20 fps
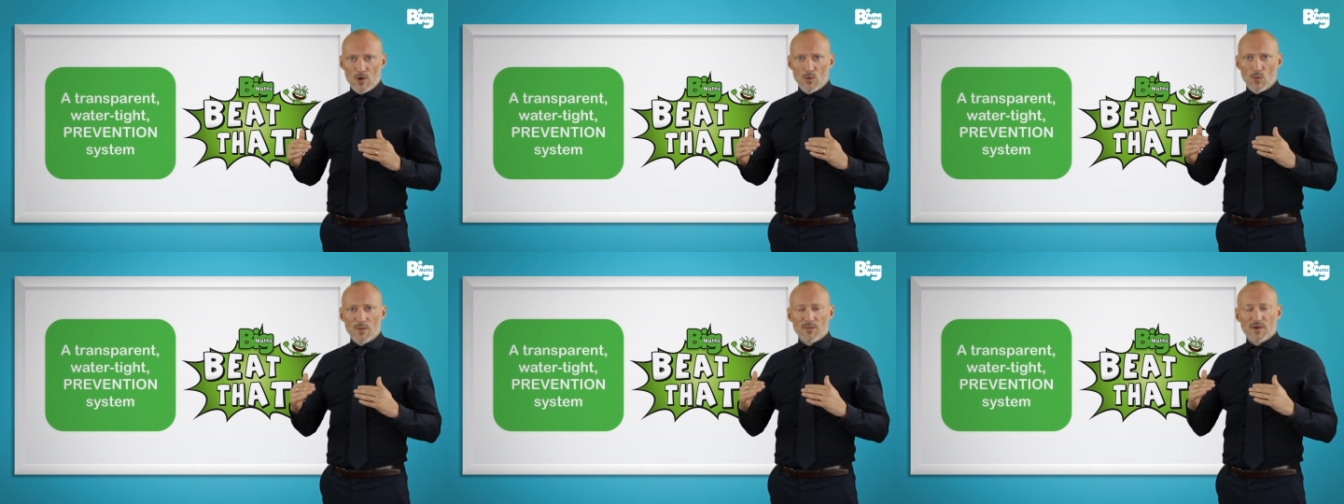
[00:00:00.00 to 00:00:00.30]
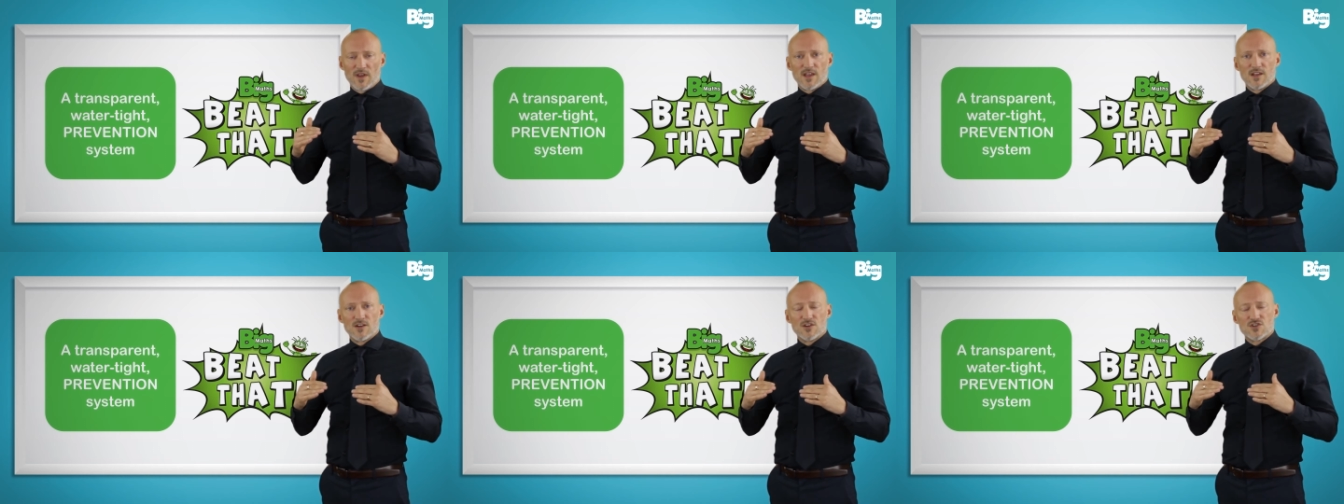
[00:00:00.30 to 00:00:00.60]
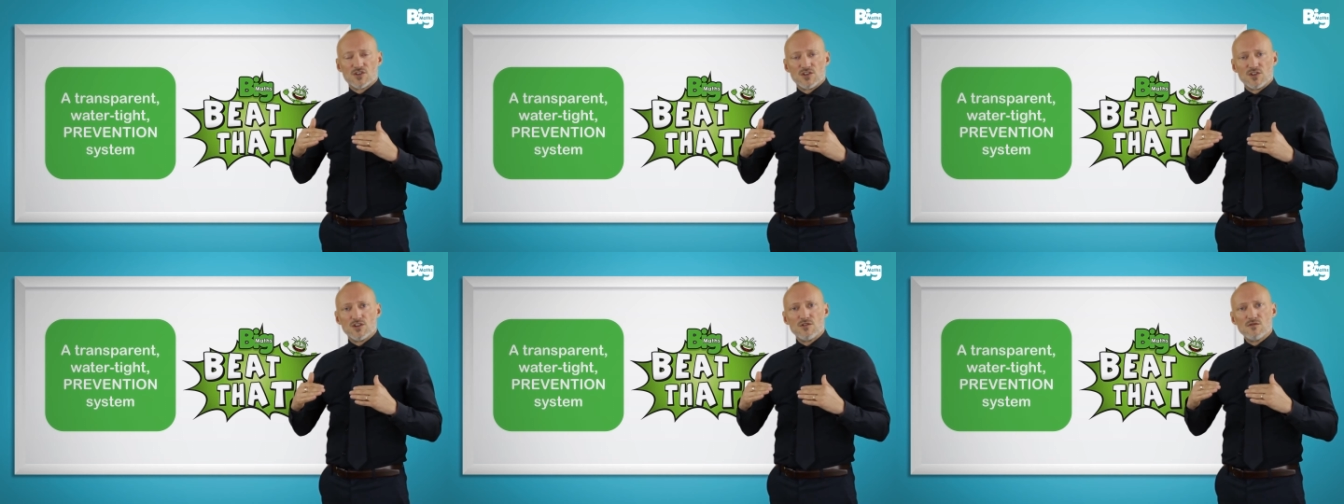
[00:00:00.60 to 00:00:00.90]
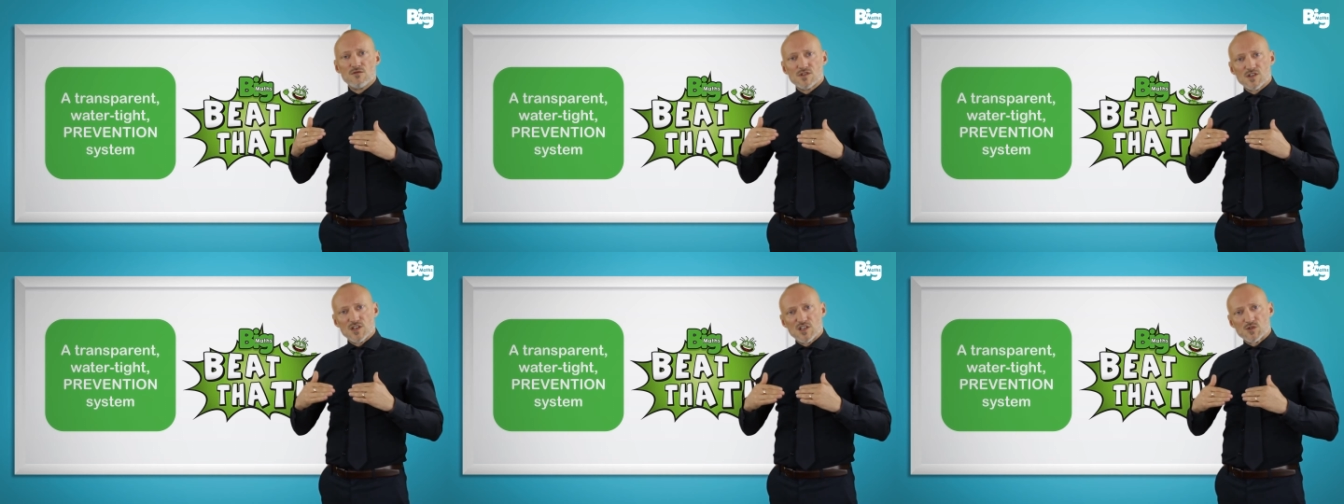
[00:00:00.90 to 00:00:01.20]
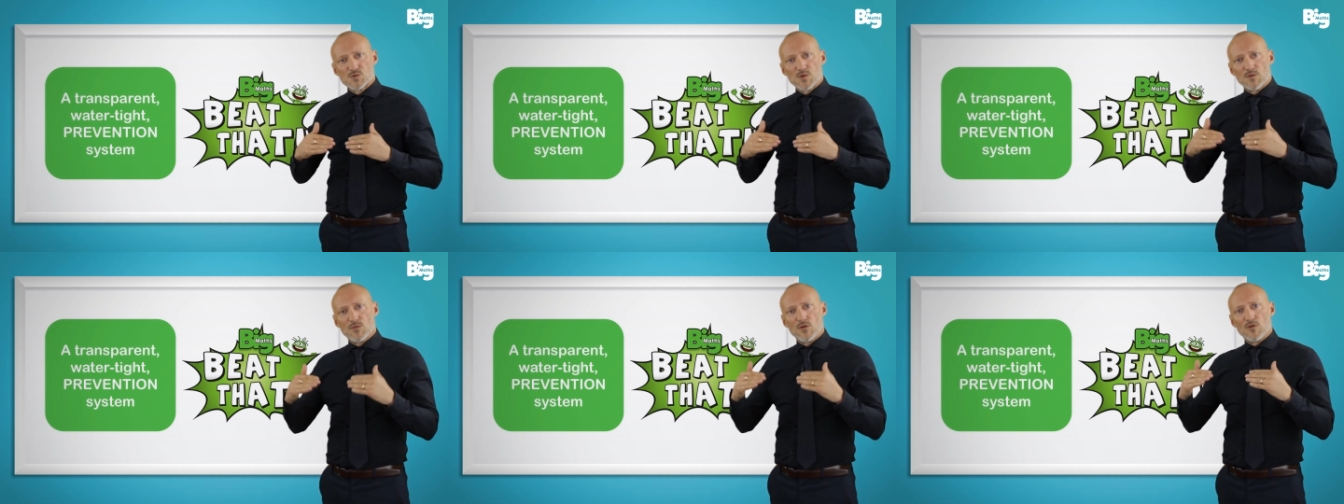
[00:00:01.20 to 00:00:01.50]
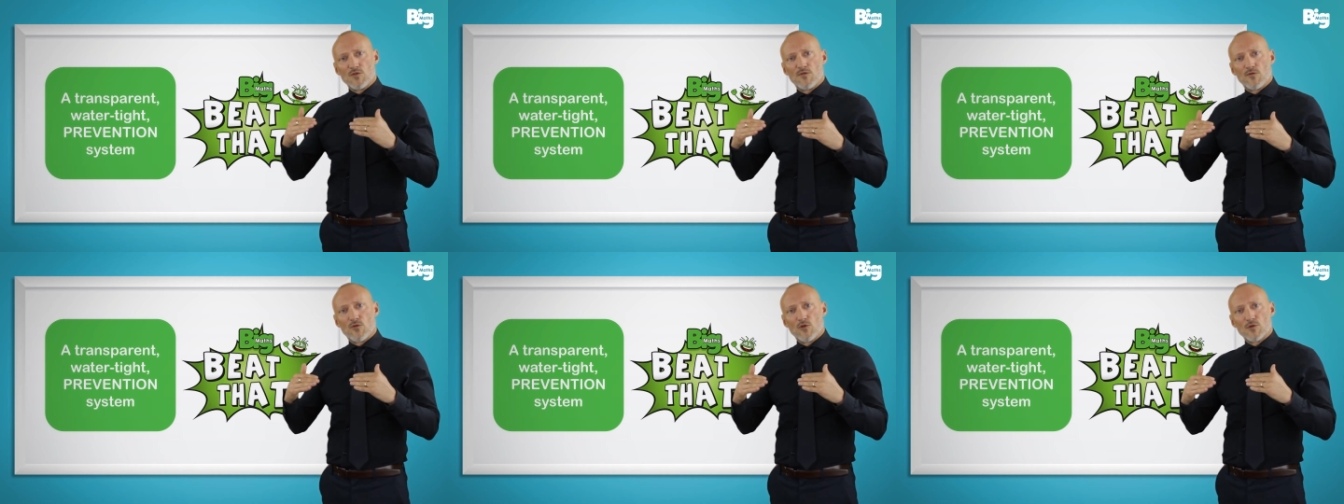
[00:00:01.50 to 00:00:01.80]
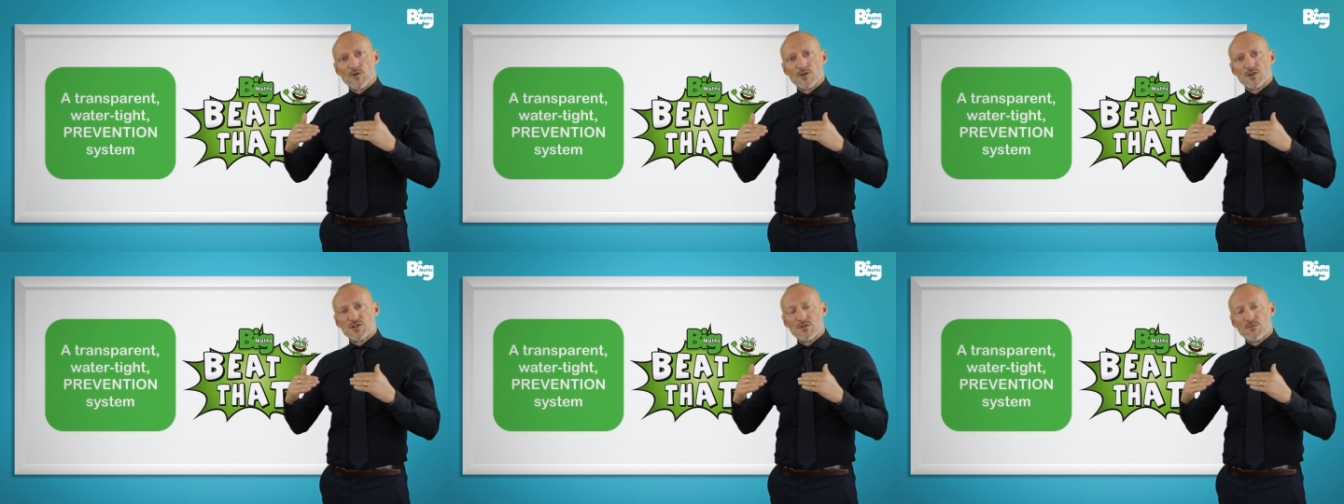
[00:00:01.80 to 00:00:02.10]
We begin to use it as we move
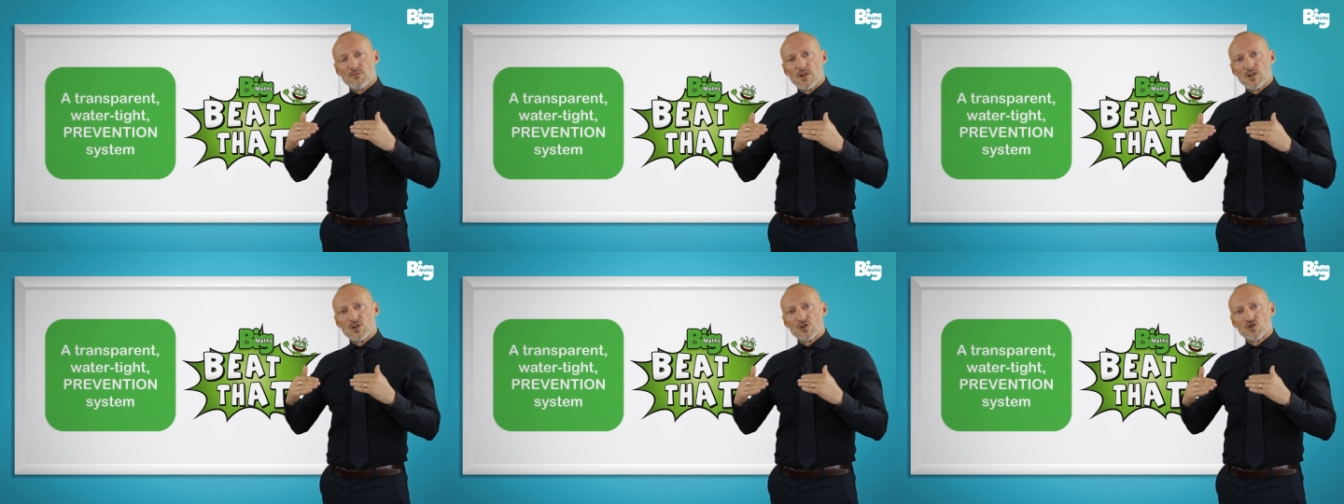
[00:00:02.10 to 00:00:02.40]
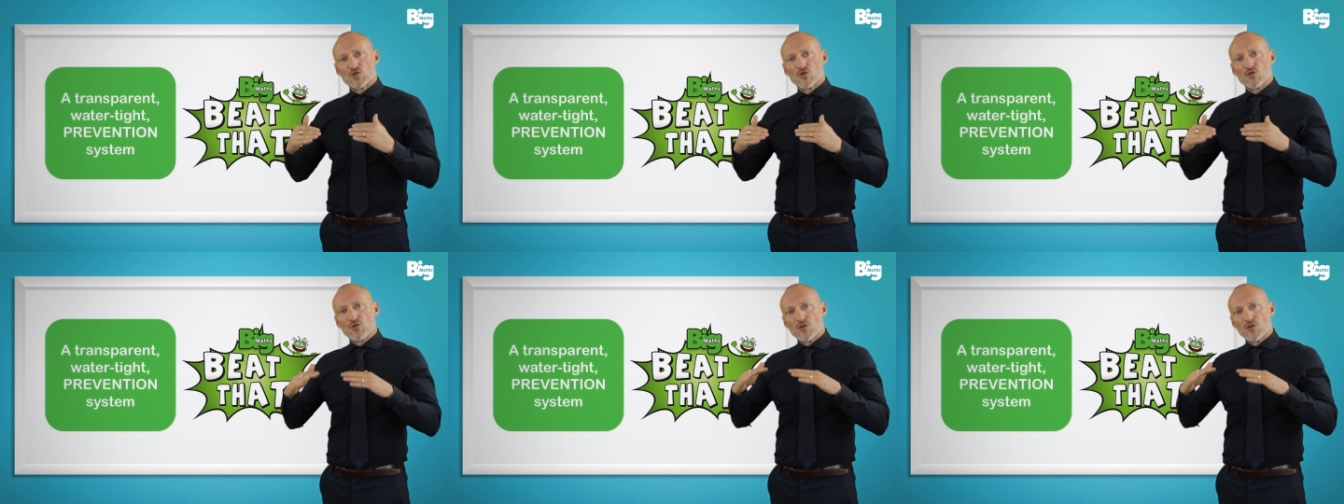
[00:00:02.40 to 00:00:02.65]
forward to make sure